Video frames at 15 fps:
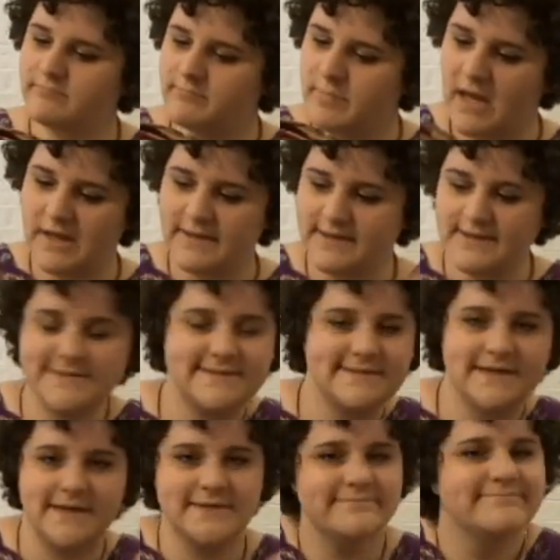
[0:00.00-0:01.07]

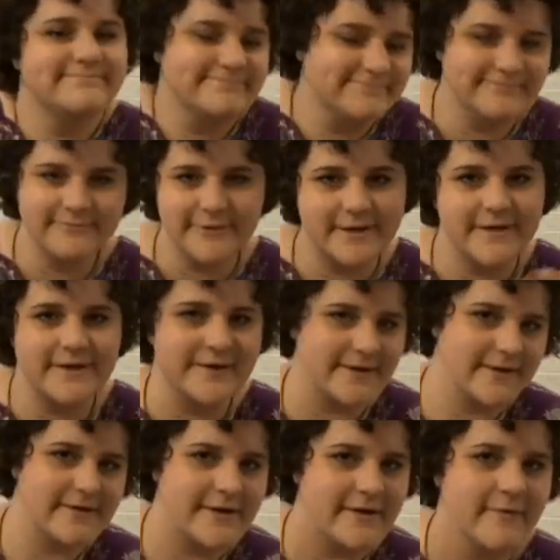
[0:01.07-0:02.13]
Polyester. What are you
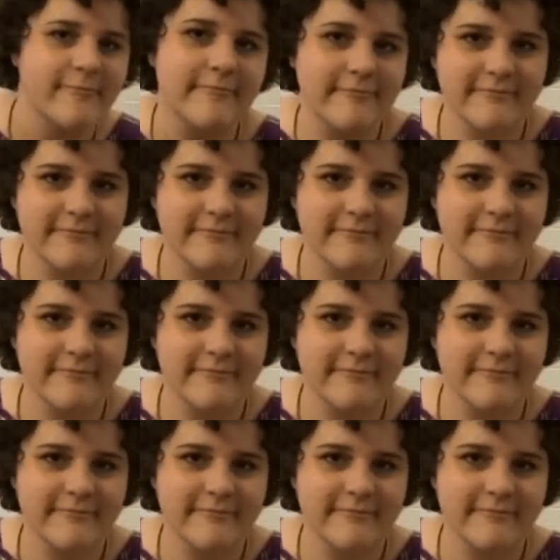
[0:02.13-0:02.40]
gonna do?